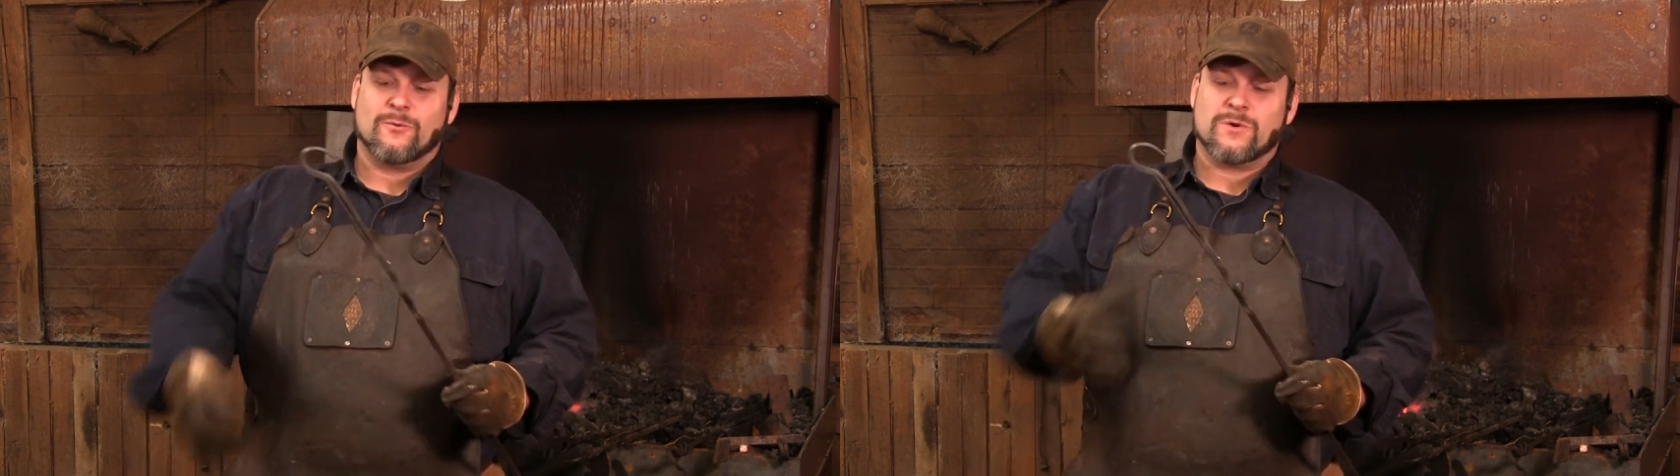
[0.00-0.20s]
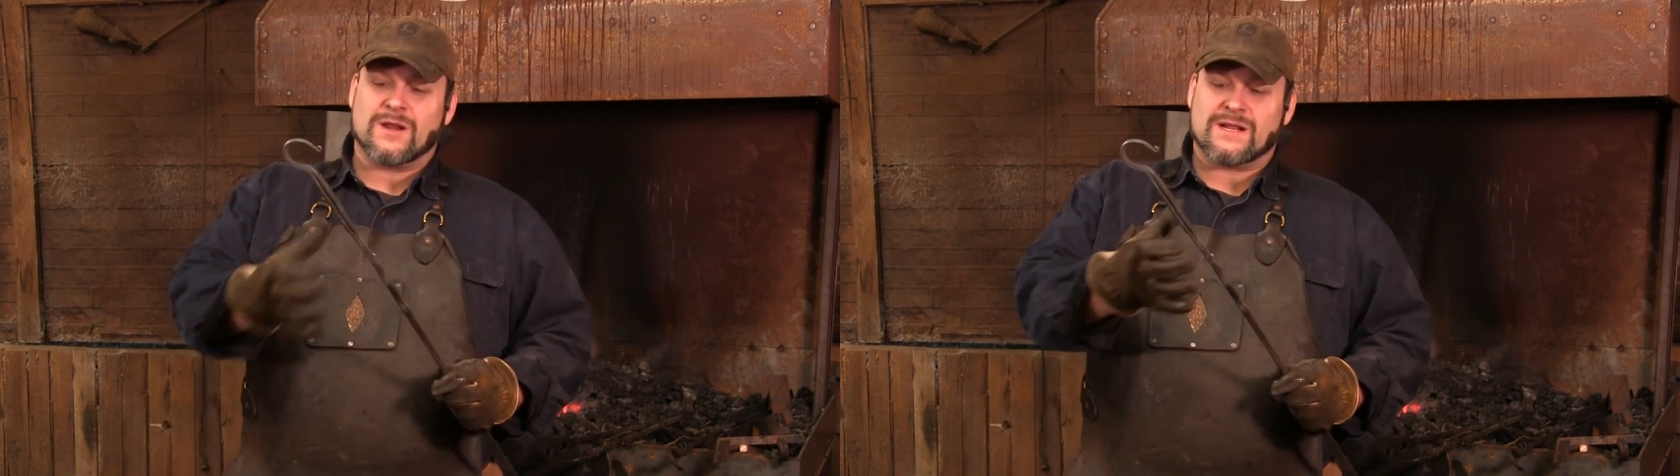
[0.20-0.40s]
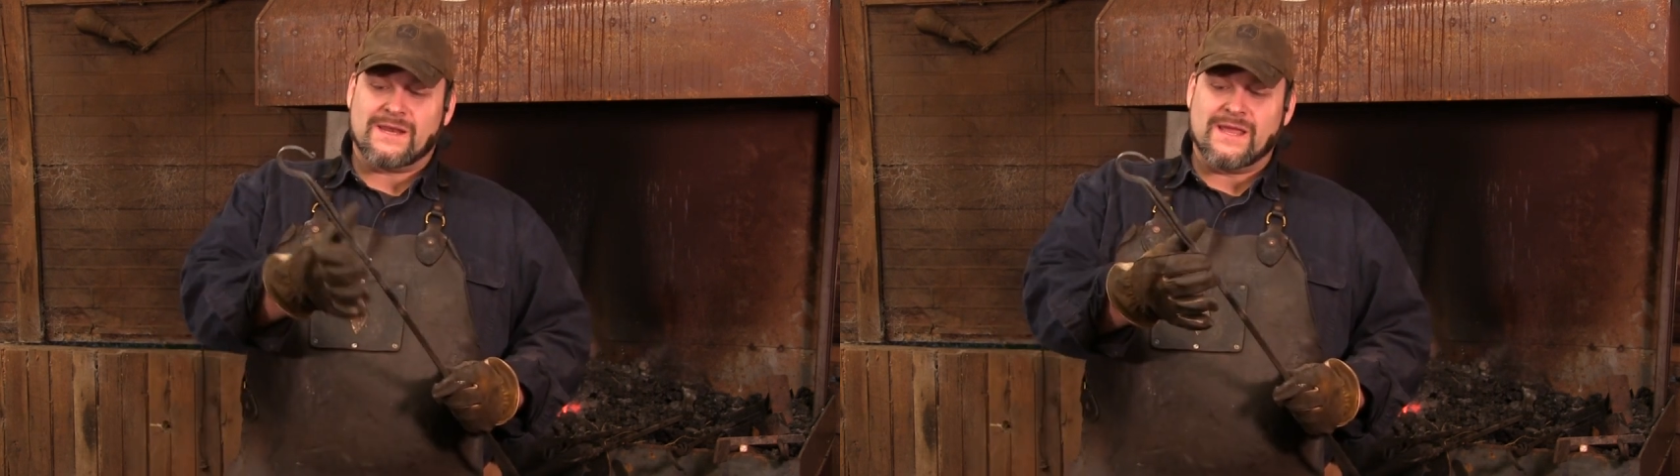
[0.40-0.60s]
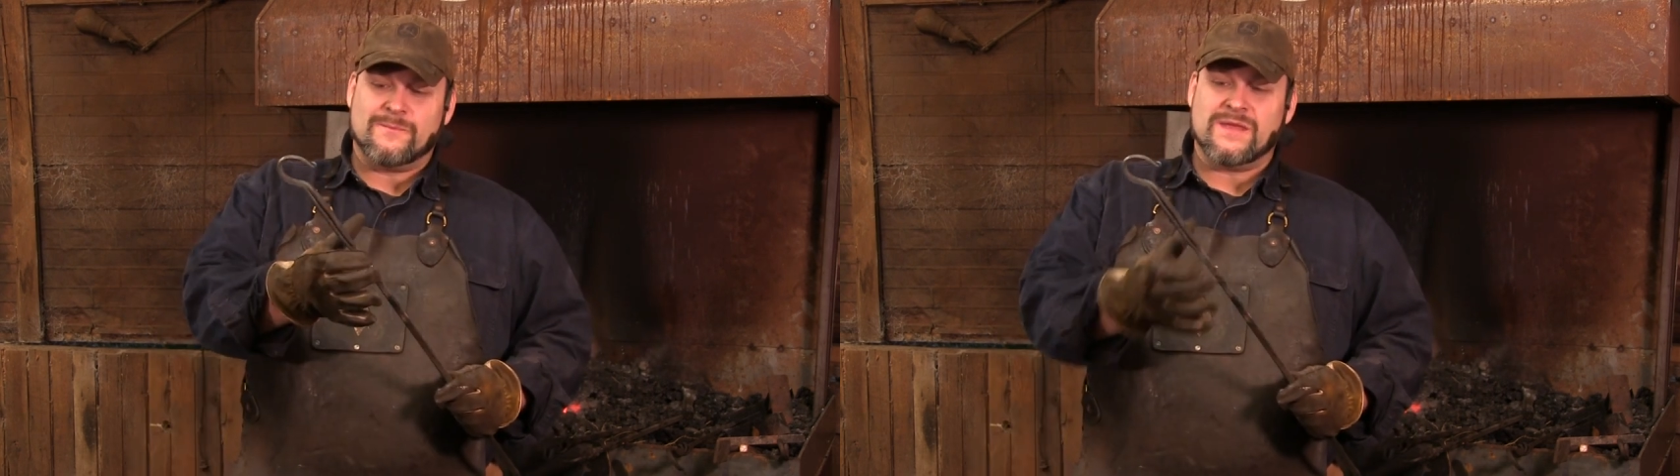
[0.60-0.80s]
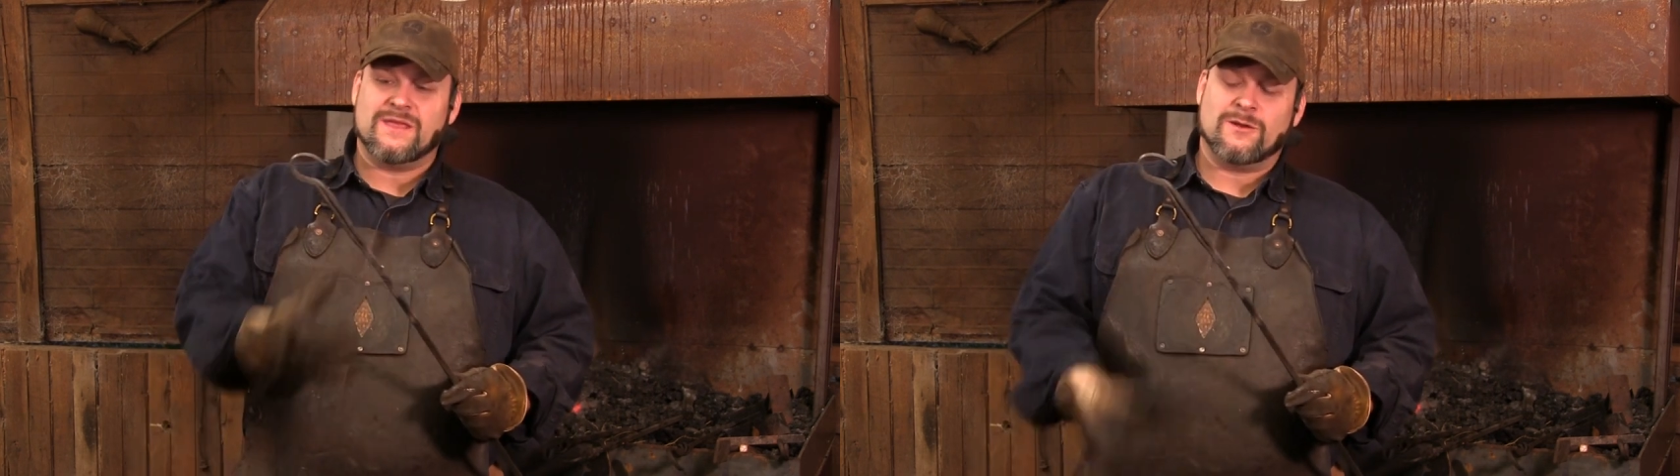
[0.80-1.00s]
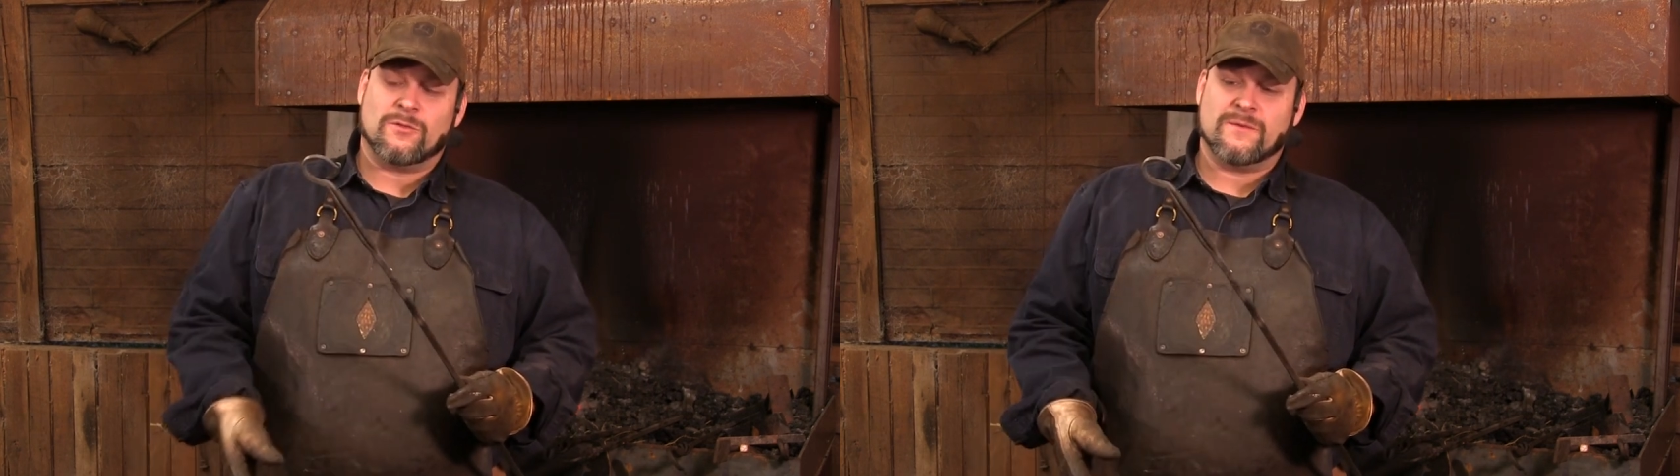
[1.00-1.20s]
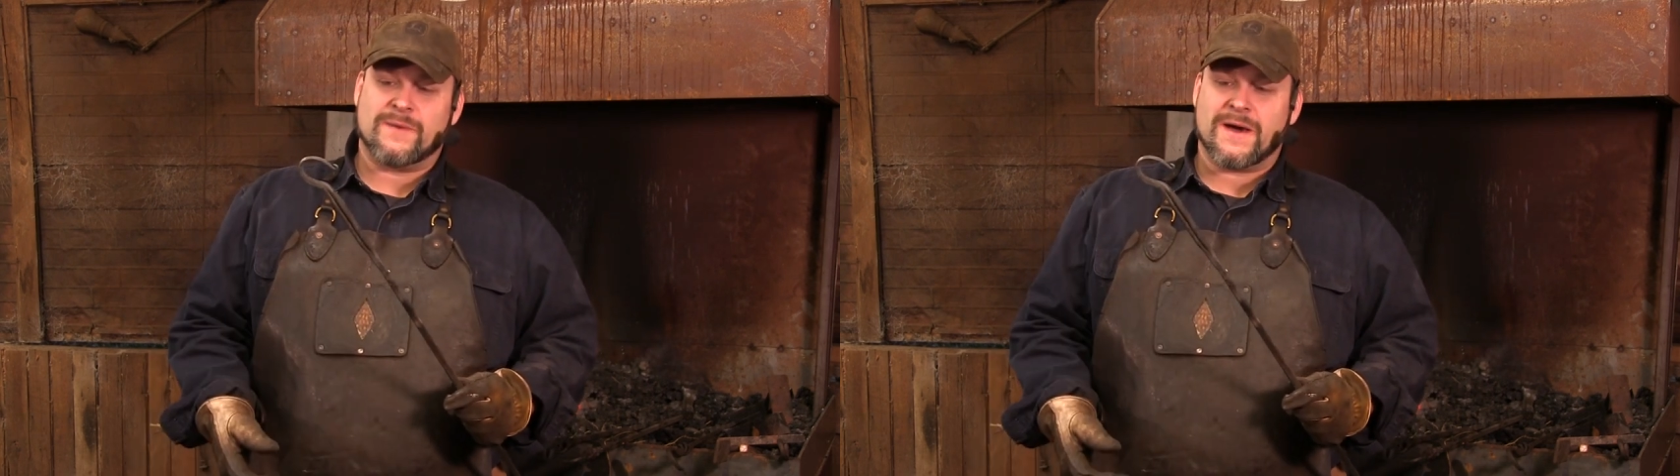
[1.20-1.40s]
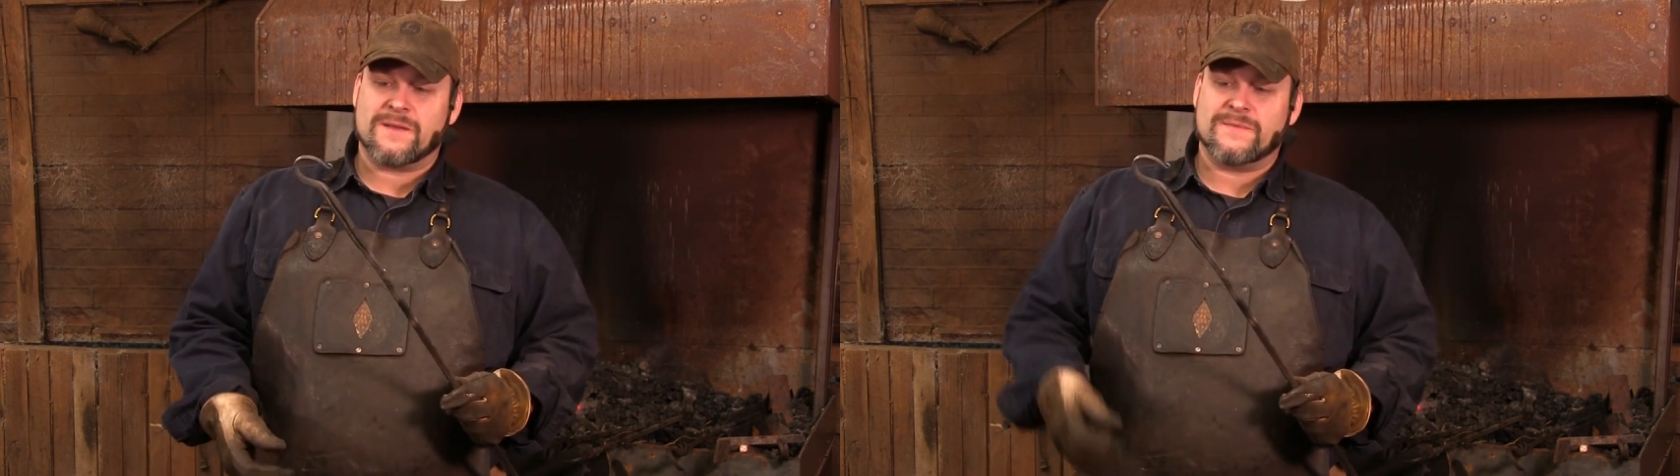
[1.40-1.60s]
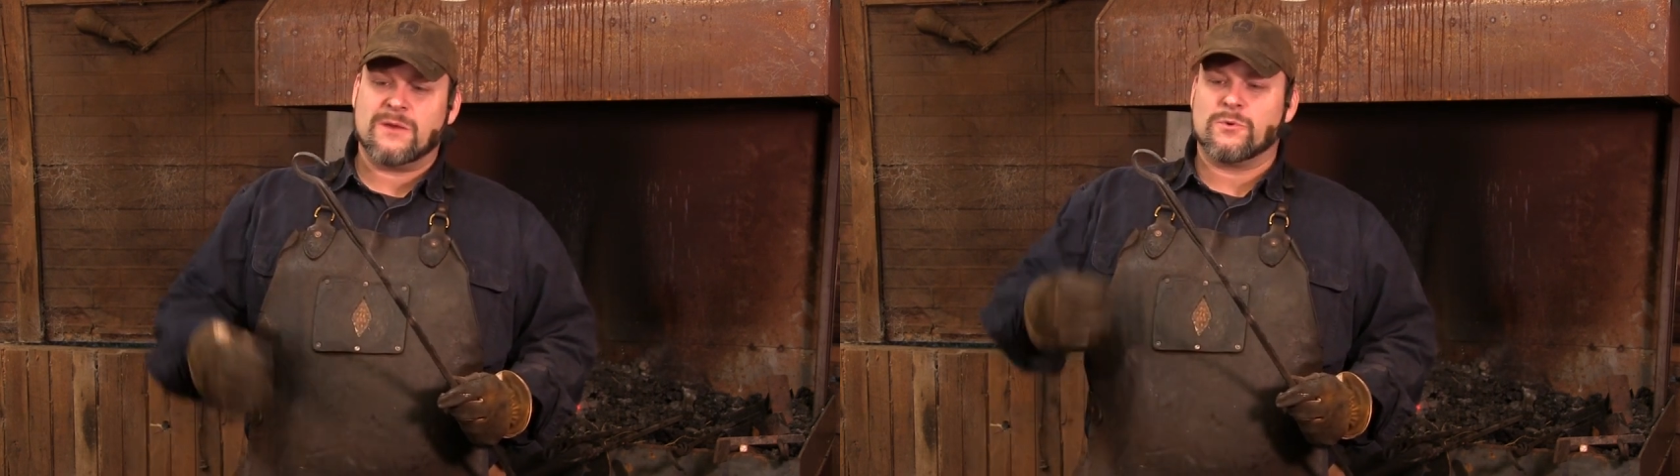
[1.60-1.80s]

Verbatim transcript: We're going to clamp in on the bottom.